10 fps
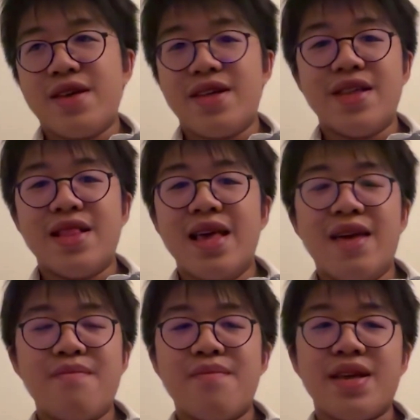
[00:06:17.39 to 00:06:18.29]
in the
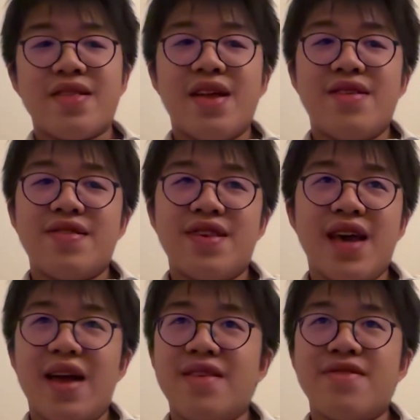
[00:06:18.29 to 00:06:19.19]
late Ming
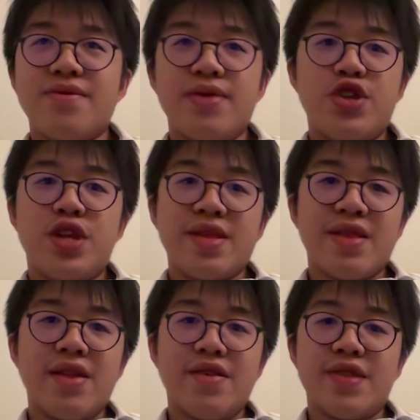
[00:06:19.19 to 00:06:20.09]
Dynasty and into the Qing
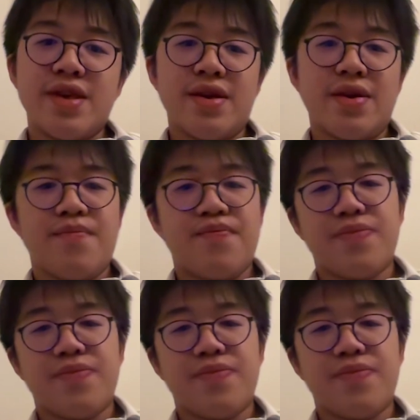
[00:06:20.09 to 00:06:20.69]
Dynasty.